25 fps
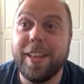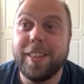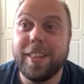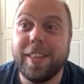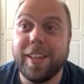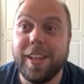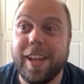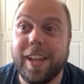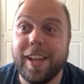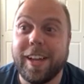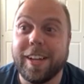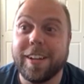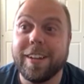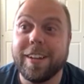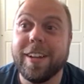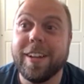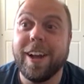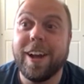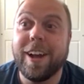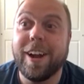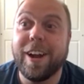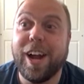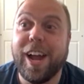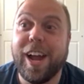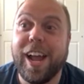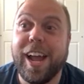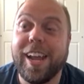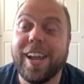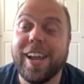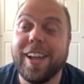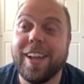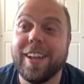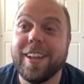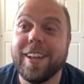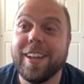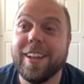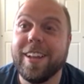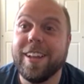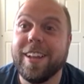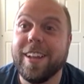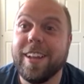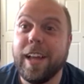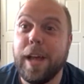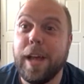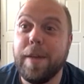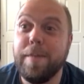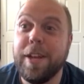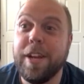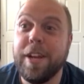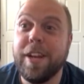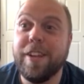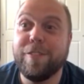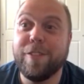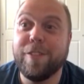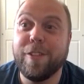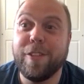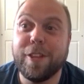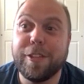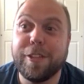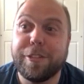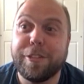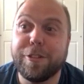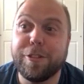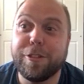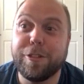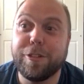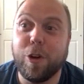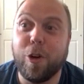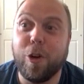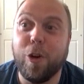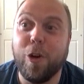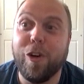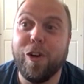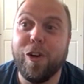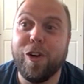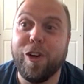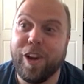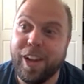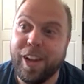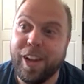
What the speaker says: thing, all right? I'm in it for the story.